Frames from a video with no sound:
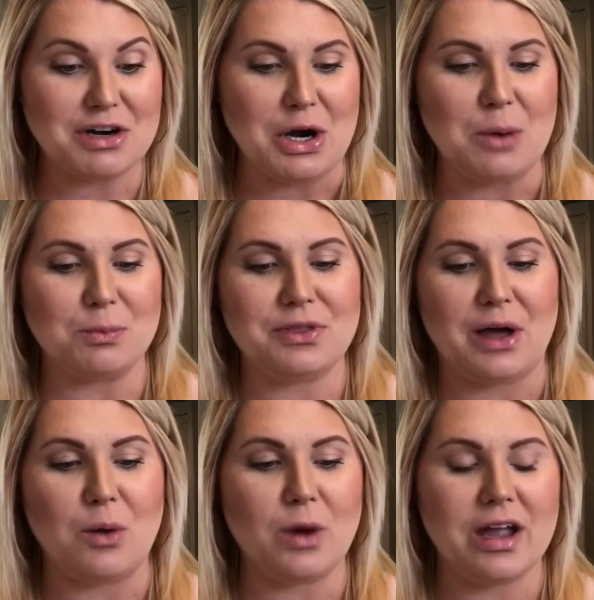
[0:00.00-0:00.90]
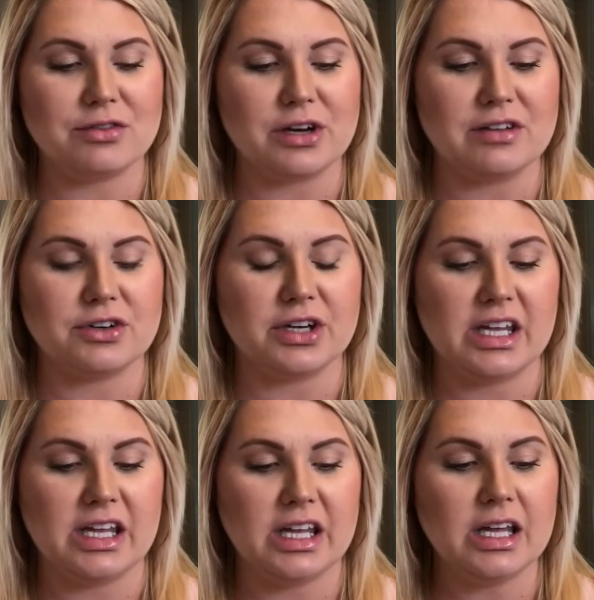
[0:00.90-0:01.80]
without wavering, for
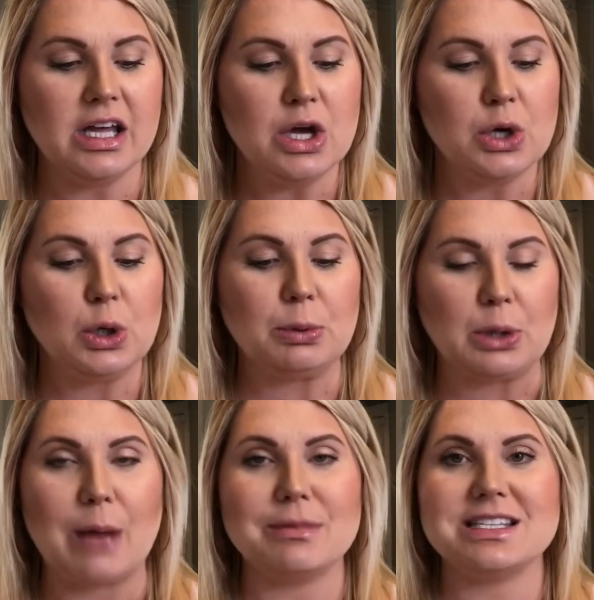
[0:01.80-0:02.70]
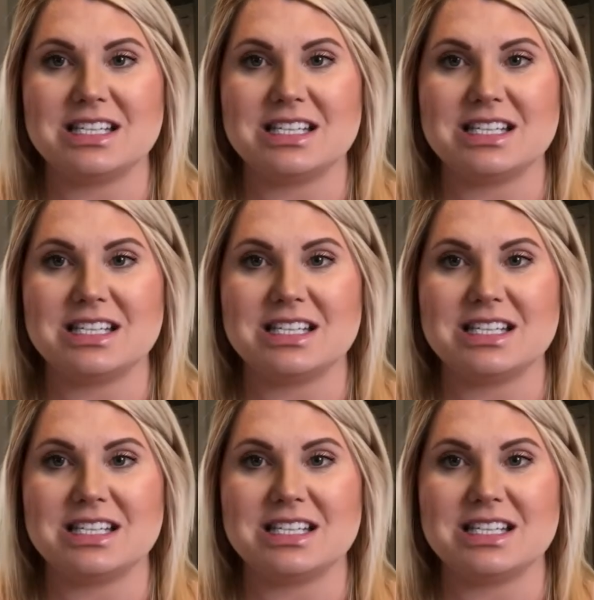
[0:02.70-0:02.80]
he who promised is